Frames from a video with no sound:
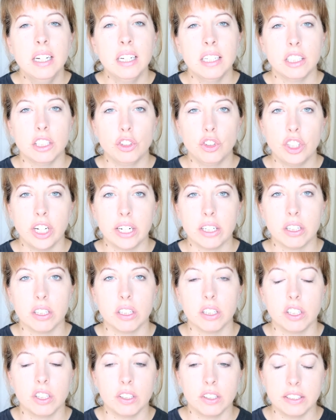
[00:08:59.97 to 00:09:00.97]
the
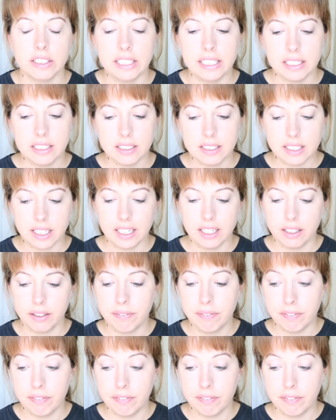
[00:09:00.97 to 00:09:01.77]
checkered on the inside of the